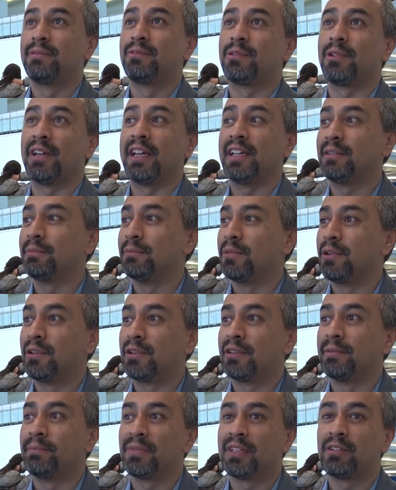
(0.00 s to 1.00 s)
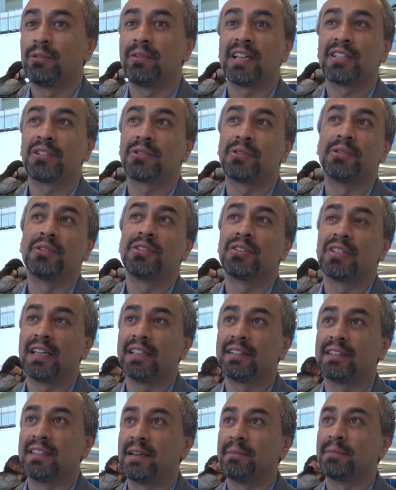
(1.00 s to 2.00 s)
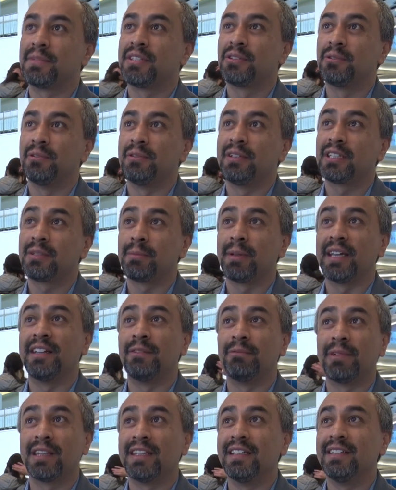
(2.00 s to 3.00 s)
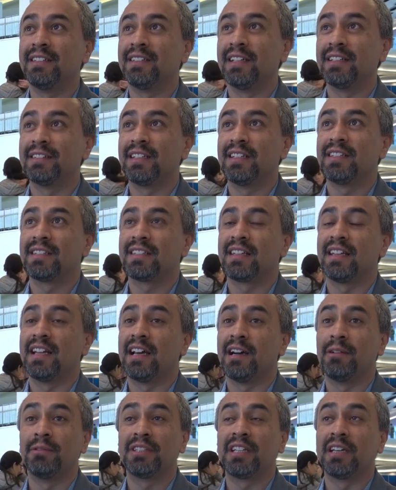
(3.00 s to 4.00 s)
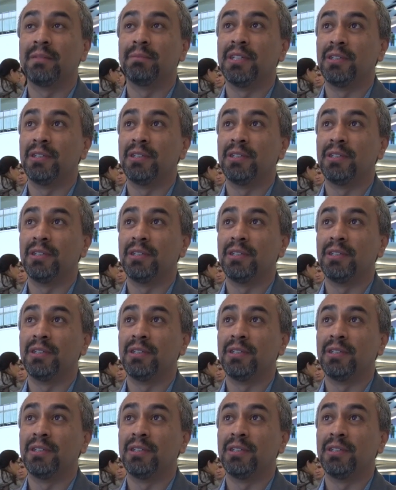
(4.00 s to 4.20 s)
create more grassroots attempts to explain what the internet is and how it can